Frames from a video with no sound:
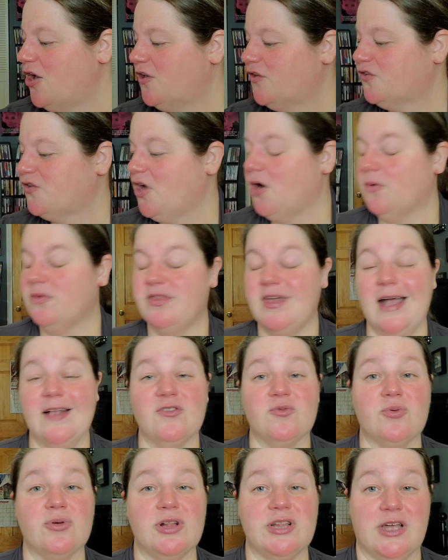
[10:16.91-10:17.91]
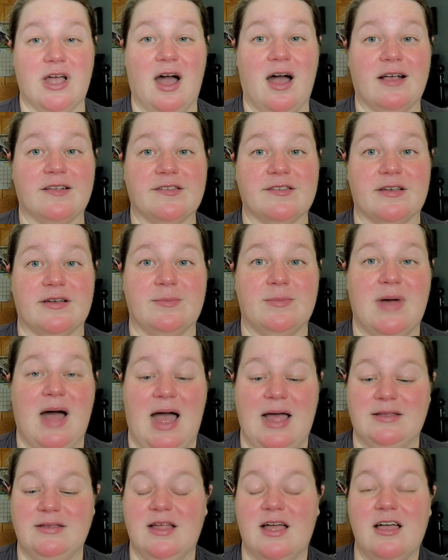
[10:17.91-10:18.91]
So that's really awesome.
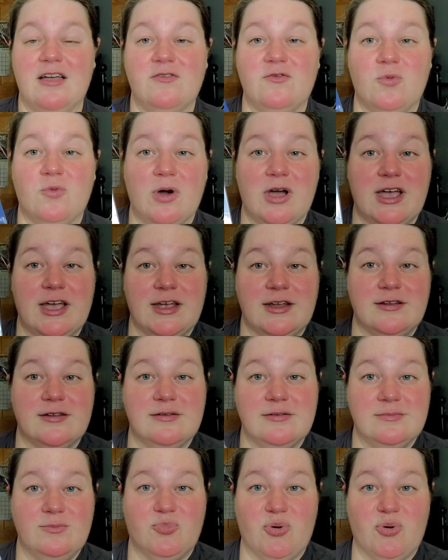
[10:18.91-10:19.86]
I love when